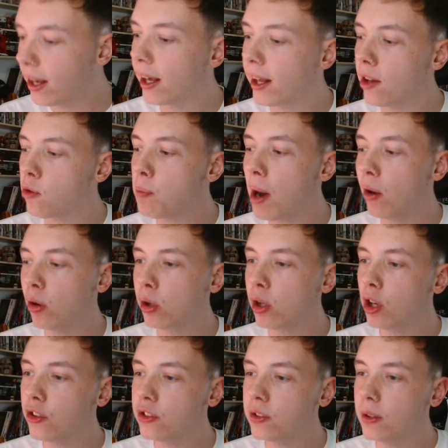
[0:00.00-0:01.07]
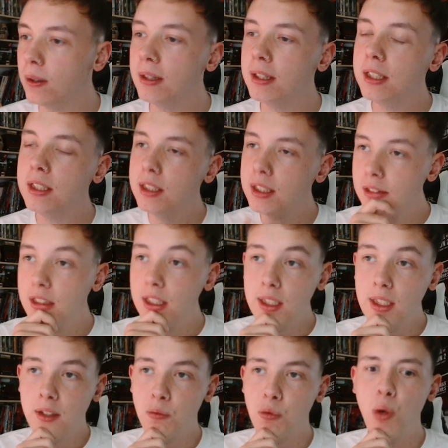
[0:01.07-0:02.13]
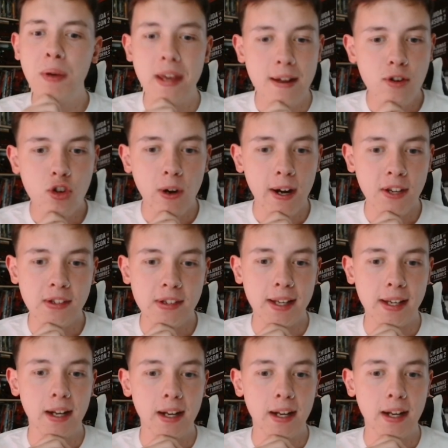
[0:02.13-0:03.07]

it against Paulo Costa will be interesting.